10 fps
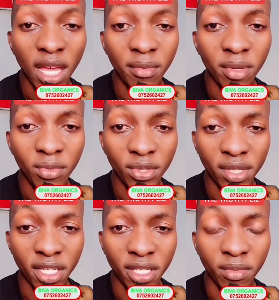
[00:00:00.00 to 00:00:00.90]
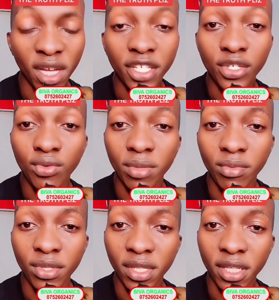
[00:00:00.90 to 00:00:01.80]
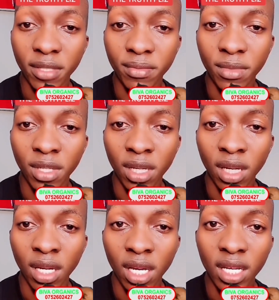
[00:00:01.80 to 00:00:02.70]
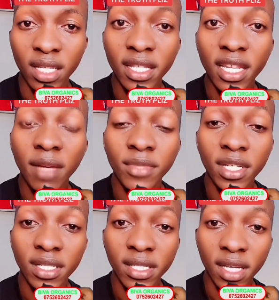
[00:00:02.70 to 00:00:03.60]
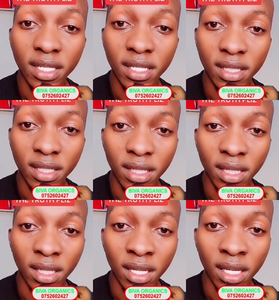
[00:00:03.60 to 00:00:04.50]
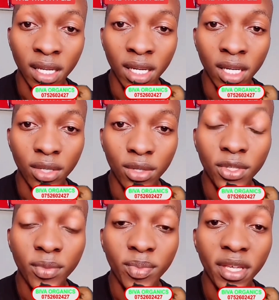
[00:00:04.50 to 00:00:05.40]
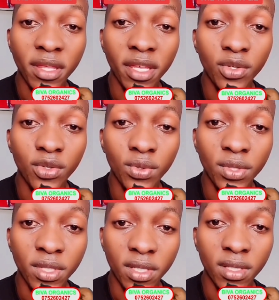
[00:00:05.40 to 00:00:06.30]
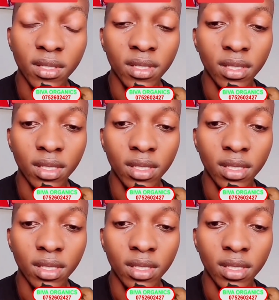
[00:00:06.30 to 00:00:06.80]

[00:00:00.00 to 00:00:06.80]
I am a Muslim and you a Muslim. Islam tells us to speak the truth.